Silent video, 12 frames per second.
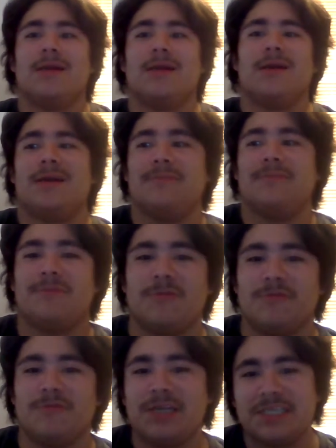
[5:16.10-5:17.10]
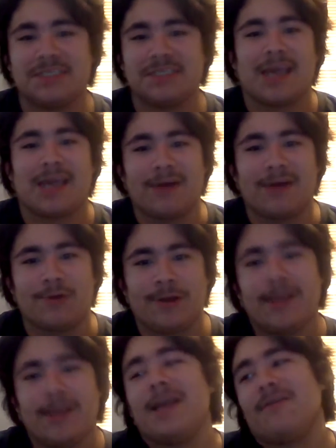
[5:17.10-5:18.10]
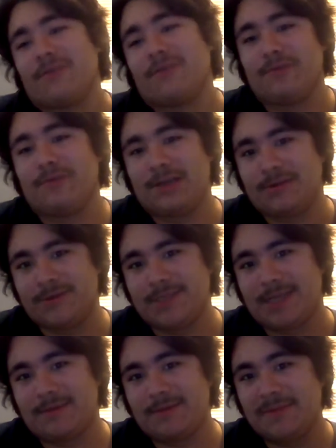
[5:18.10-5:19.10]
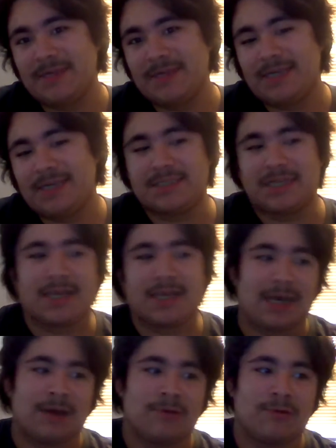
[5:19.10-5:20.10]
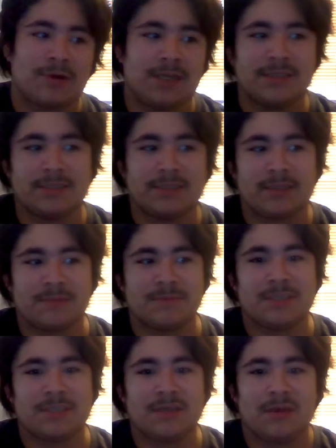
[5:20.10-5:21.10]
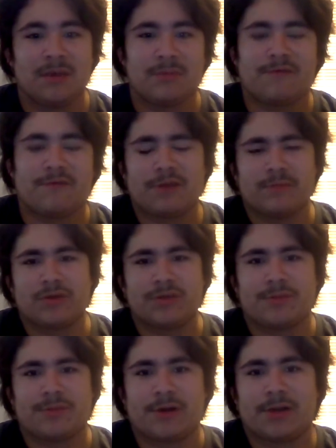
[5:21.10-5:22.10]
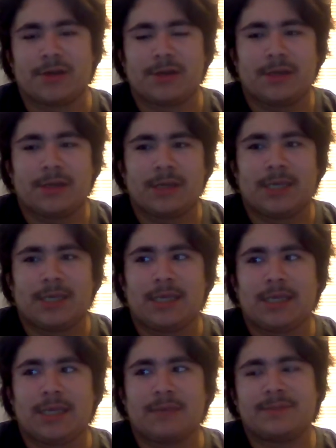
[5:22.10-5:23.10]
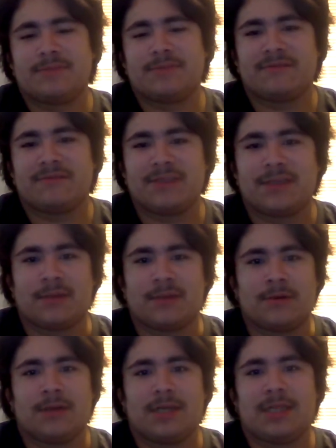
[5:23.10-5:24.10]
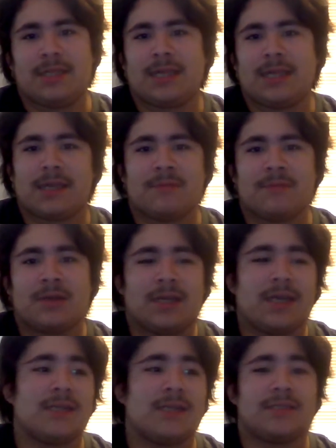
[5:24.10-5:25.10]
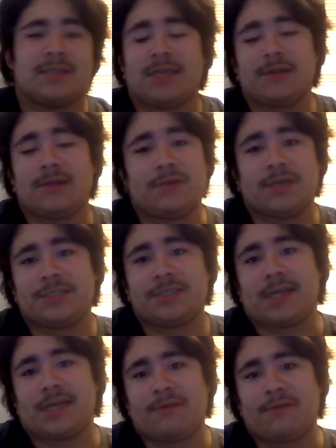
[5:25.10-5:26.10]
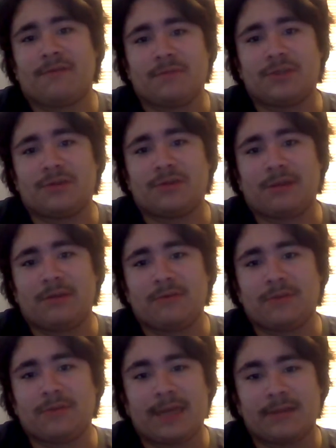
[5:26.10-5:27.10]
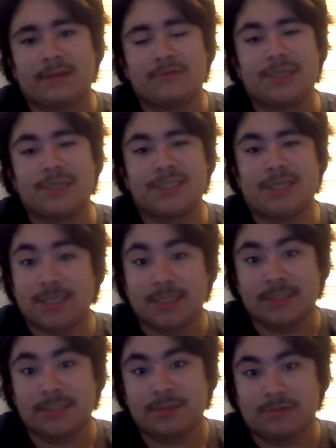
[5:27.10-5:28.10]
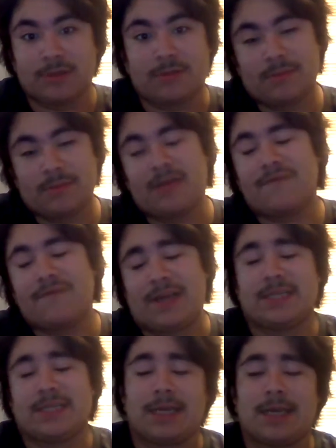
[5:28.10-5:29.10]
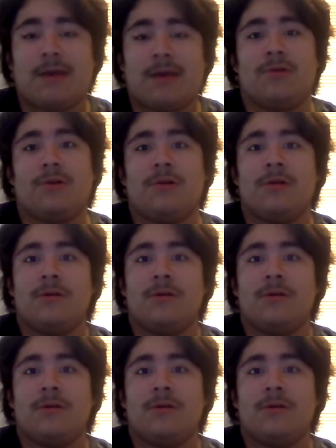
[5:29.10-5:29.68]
Luigi's a coward. Everyone knows that. He's a coward, he's clumsy, but for the most part, he keeps himself together. In the game, they do not shy away from showing you that Luigi is, well, in fact, a coward.